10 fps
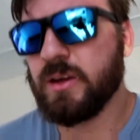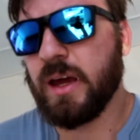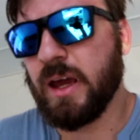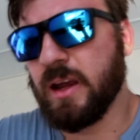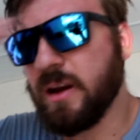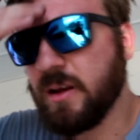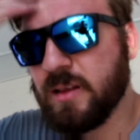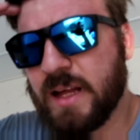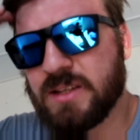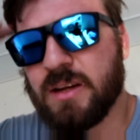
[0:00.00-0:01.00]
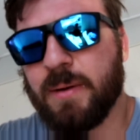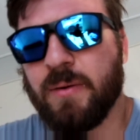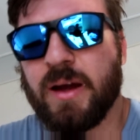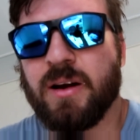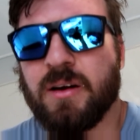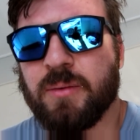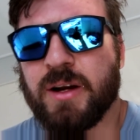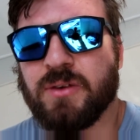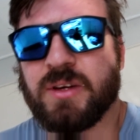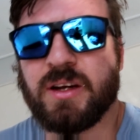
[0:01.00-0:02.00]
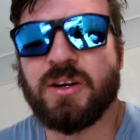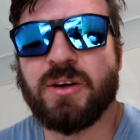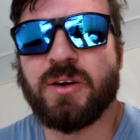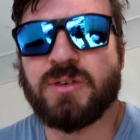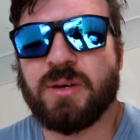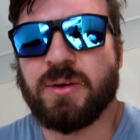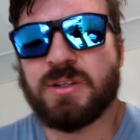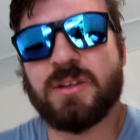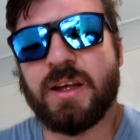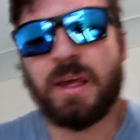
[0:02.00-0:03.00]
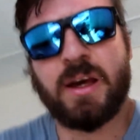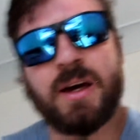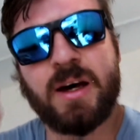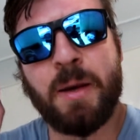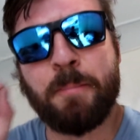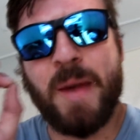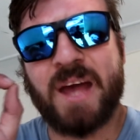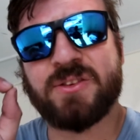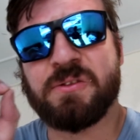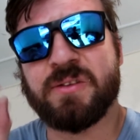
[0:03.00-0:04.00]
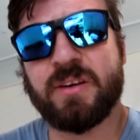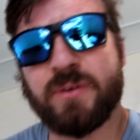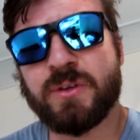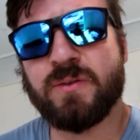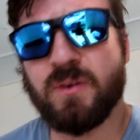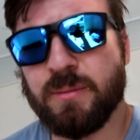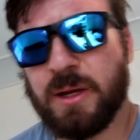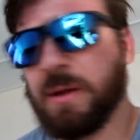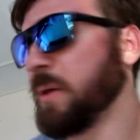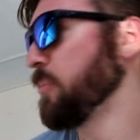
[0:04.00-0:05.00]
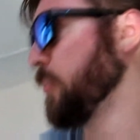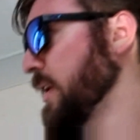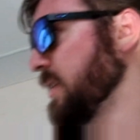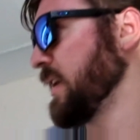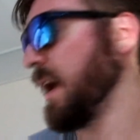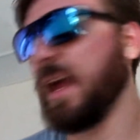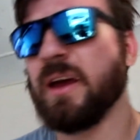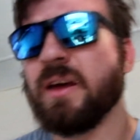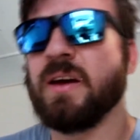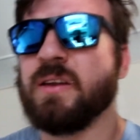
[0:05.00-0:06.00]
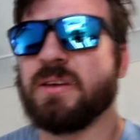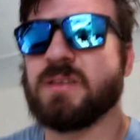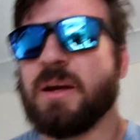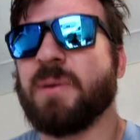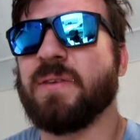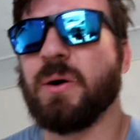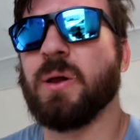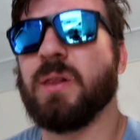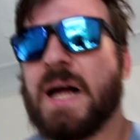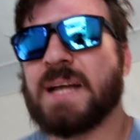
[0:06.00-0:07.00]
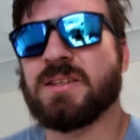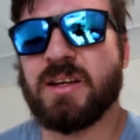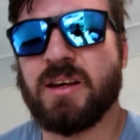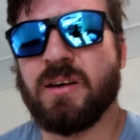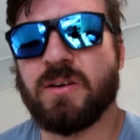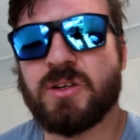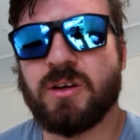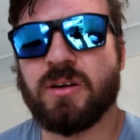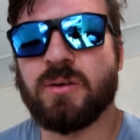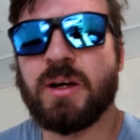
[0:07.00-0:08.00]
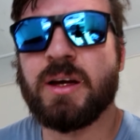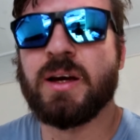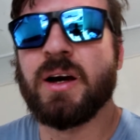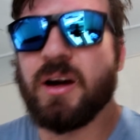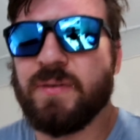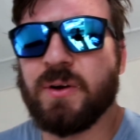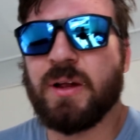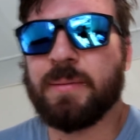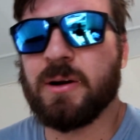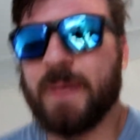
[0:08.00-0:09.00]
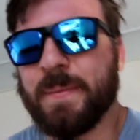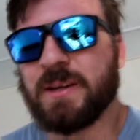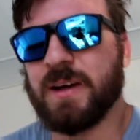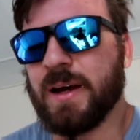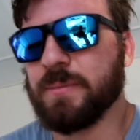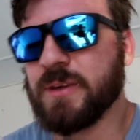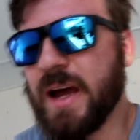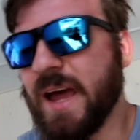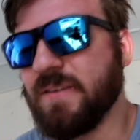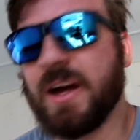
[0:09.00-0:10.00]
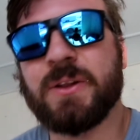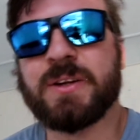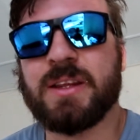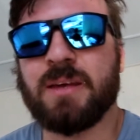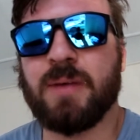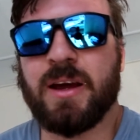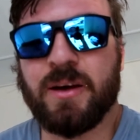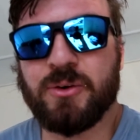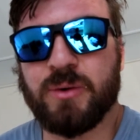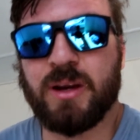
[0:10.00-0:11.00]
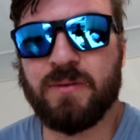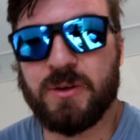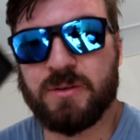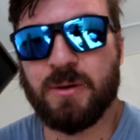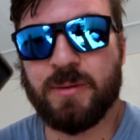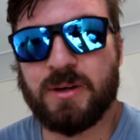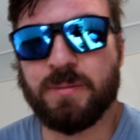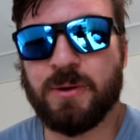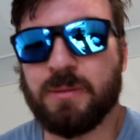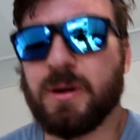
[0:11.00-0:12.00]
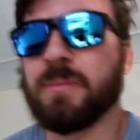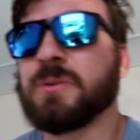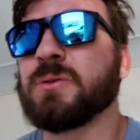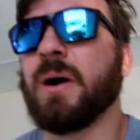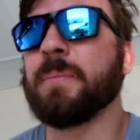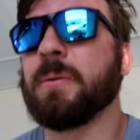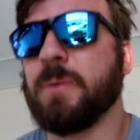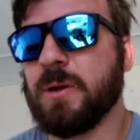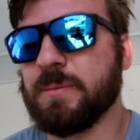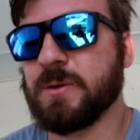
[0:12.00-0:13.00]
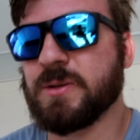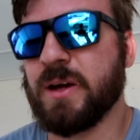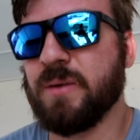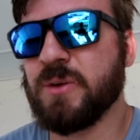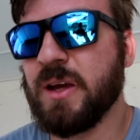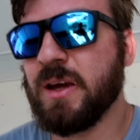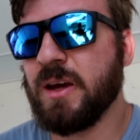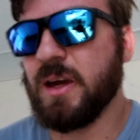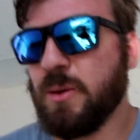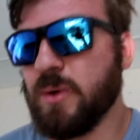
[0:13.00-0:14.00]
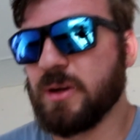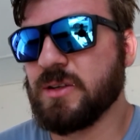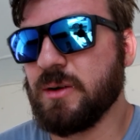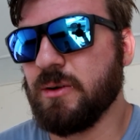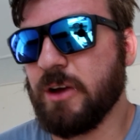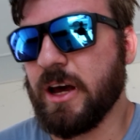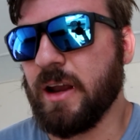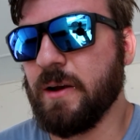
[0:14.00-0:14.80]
And last time I ran on a brand new set of Toyos, it wasn't like a massive difference for me. But today, this time, it felt a lot stickier, so I feel a lot better about my times. I have not looked at them yet. I was waiting for this moment to pull them up, so I'm gonna pull up those times and we're gonna see what we got.